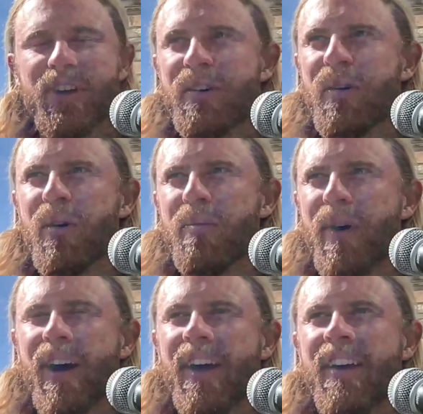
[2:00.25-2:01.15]
cool.
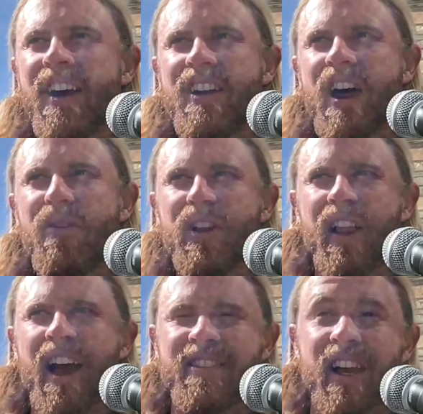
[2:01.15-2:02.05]
But
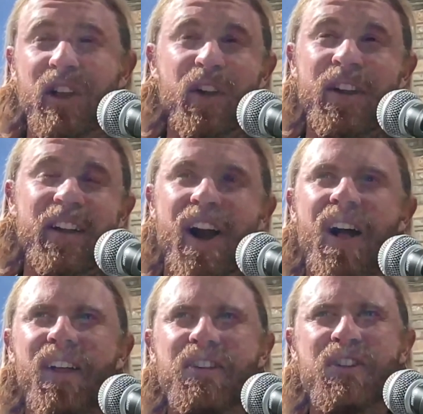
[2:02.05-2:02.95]
nevertheless, I learned in
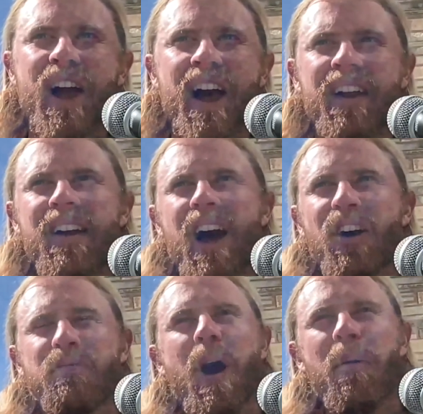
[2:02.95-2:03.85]
college that I
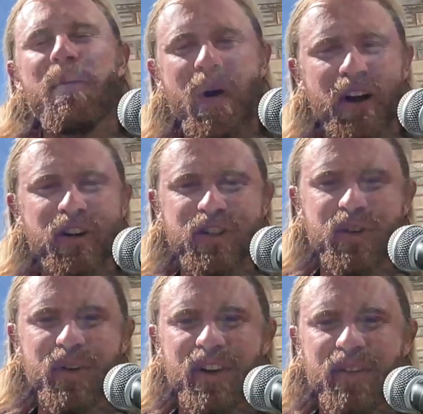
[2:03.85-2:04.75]
was probably better
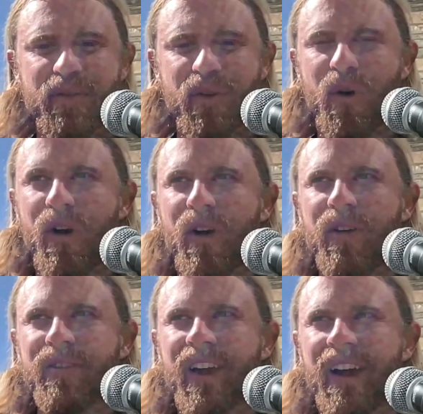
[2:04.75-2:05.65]
suited for
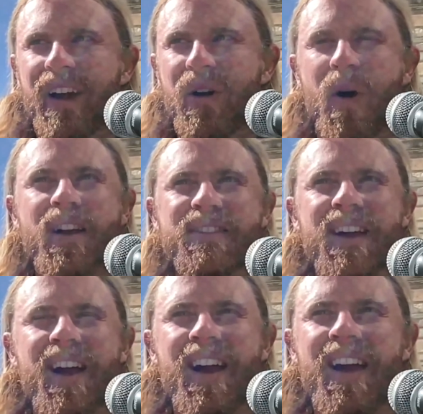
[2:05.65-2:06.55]
a
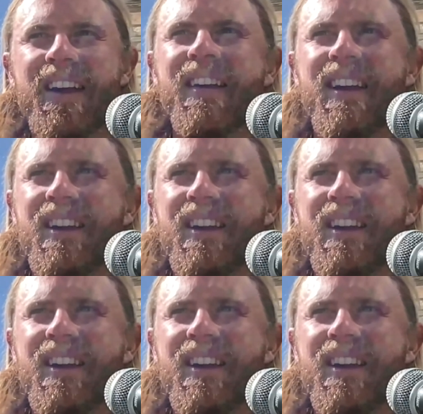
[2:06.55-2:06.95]
quasi,